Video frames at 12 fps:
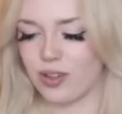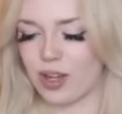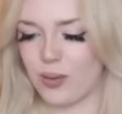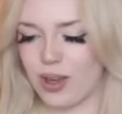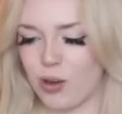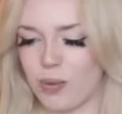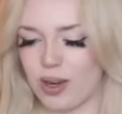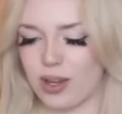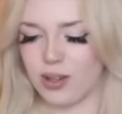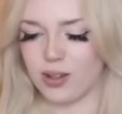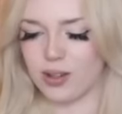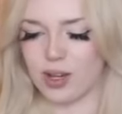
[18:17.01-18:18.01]
How do I open
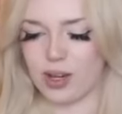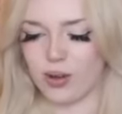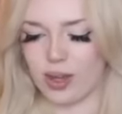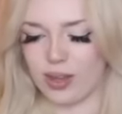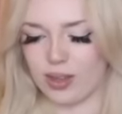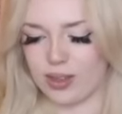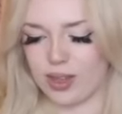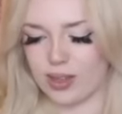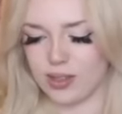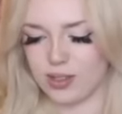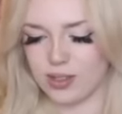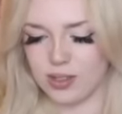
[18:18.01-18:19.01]
it? Oh, okay, like
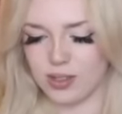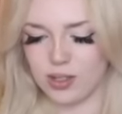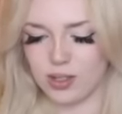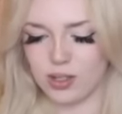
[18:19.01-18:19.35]
this.